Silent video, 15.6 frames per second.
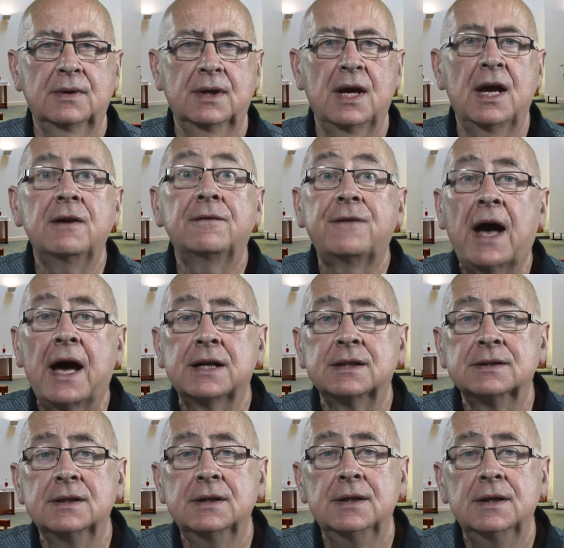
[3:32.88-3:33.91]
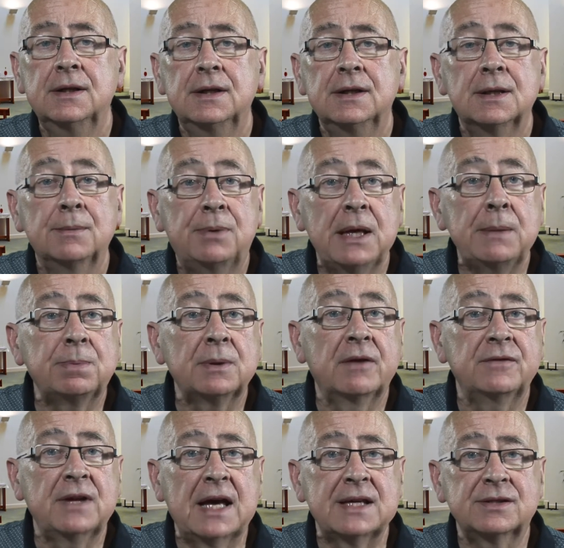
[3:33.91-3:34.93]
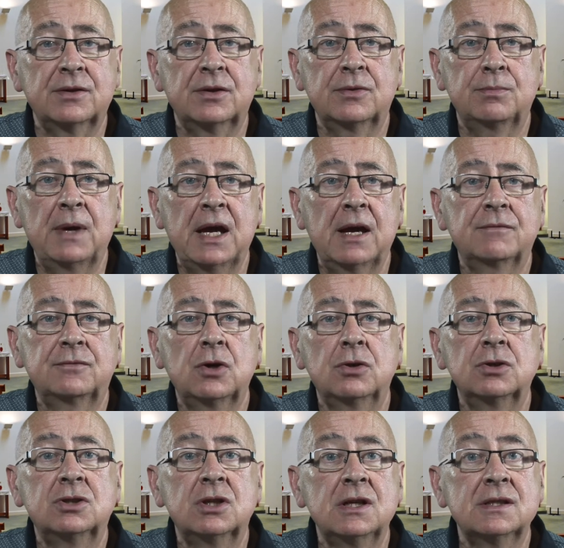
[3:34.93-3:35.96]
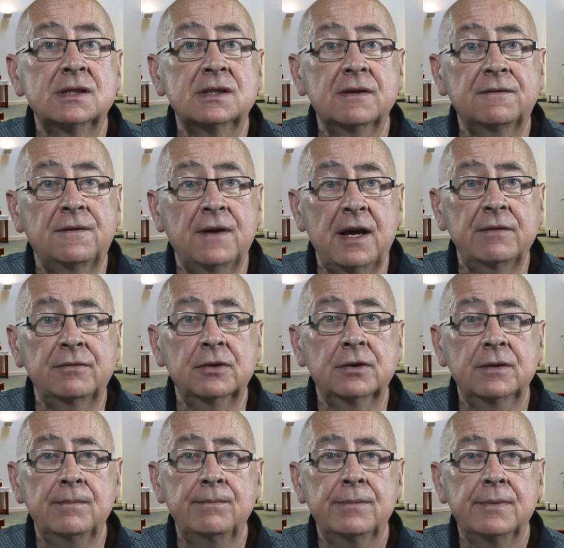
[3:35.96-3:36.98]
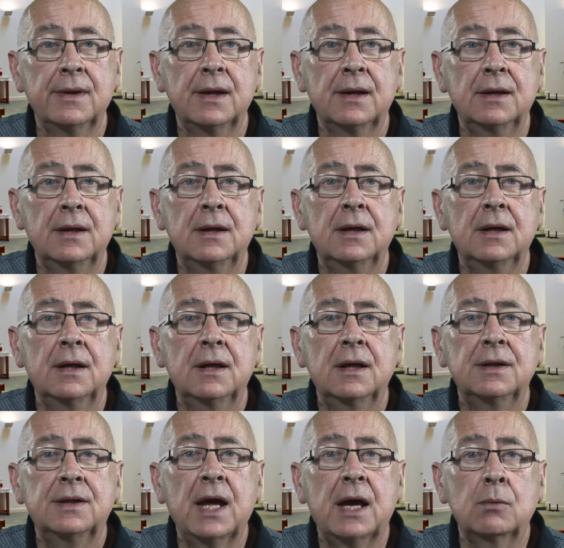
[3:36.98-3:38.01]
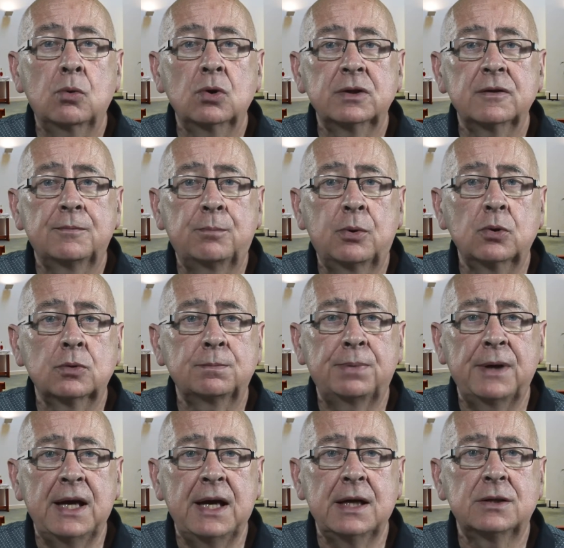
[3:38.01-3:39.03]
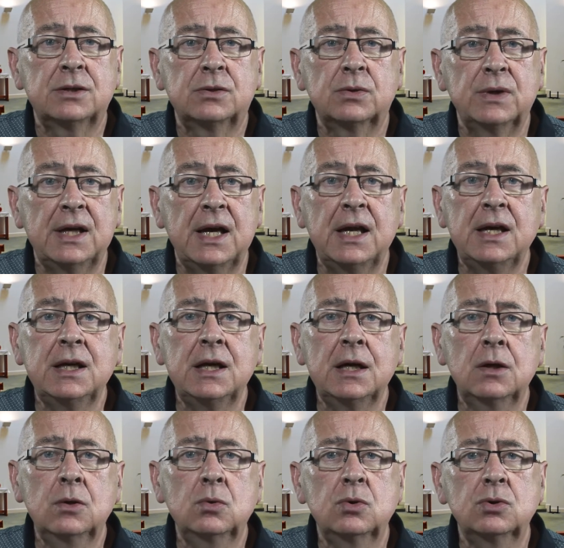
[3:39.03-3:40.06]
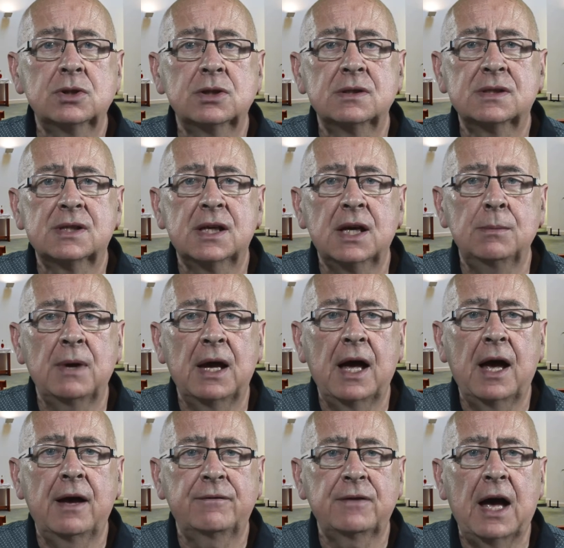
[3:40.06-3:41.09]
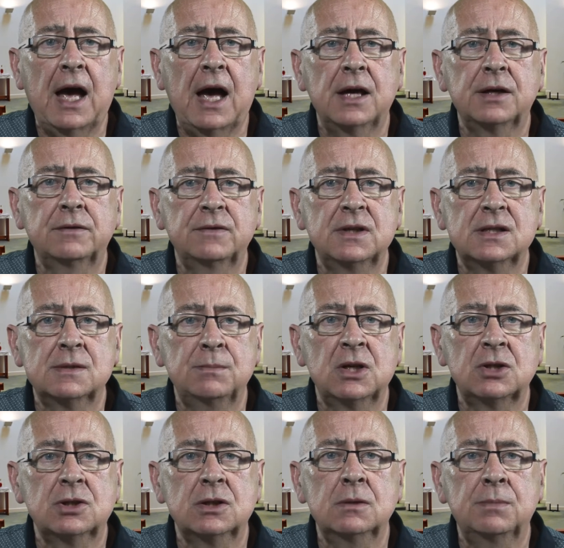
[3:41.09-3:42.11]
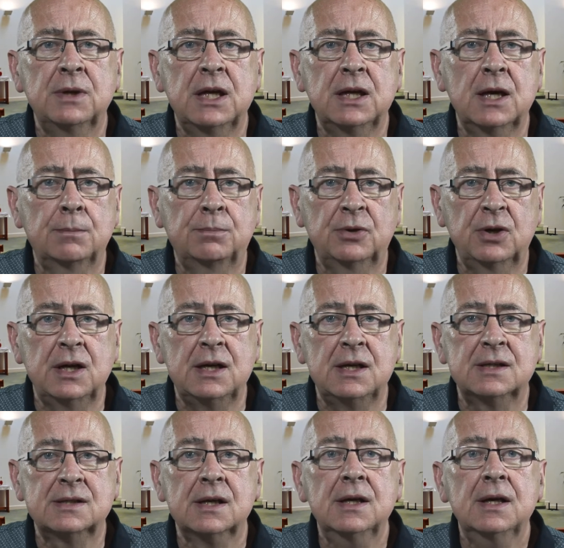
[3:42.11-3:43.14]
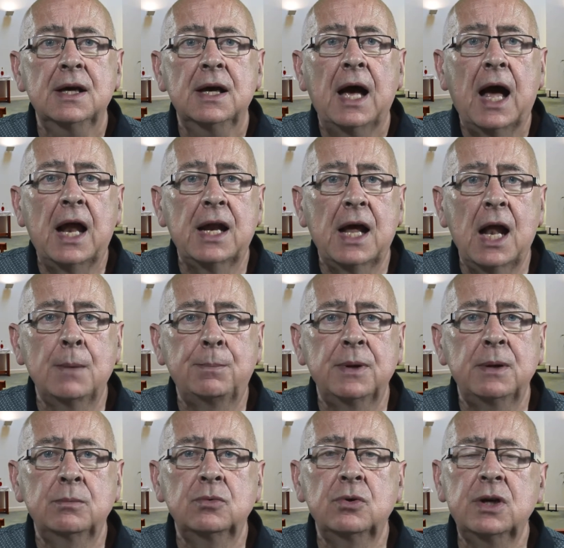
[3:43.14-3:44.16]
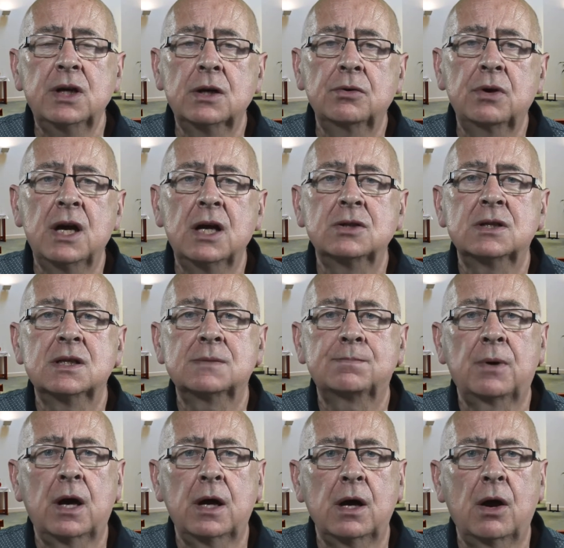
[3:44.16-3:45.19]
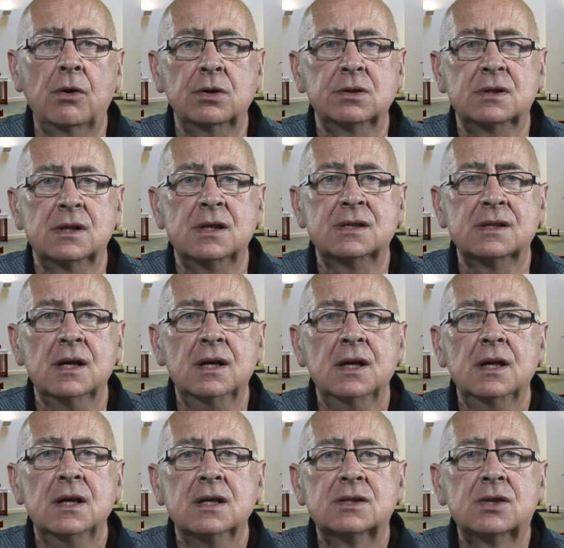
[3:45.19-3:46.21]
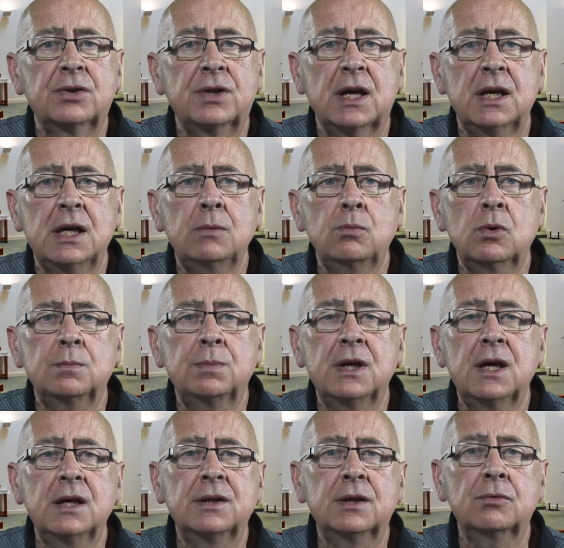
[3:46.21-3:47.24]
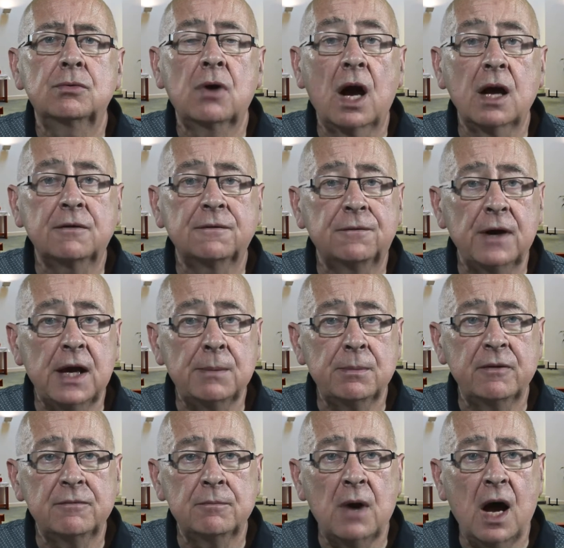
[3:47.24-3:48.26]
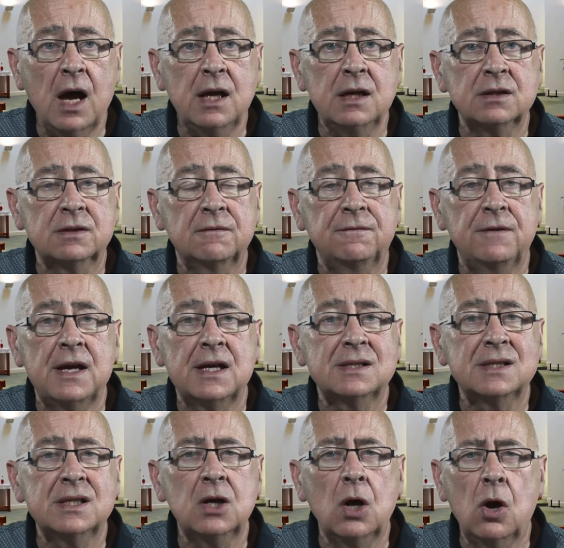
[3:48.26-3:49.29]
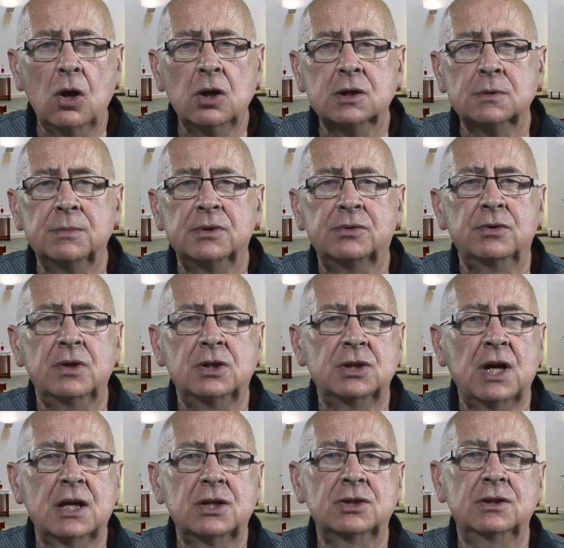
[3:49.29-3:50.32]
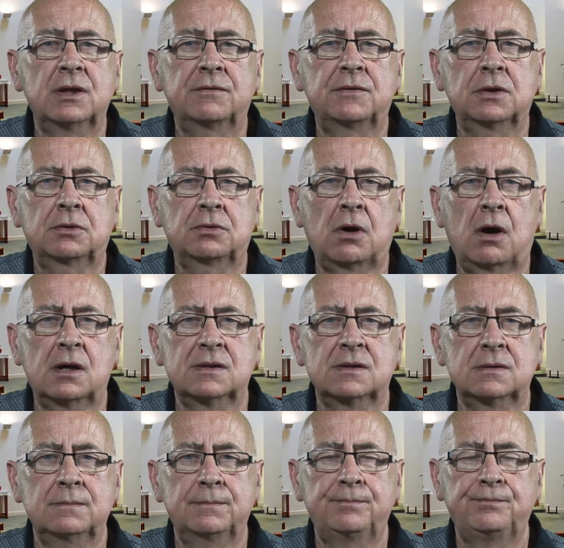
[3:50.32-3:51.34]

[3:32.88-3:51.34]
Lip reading: In fact, the people of Nazareth may have done Jesus a favour. They would have put paid to any illusions he may have had of his mission being a breeze and help him rearrange his priorities so that he would be in the right frame of mind to face the ultimate rejection of the cross.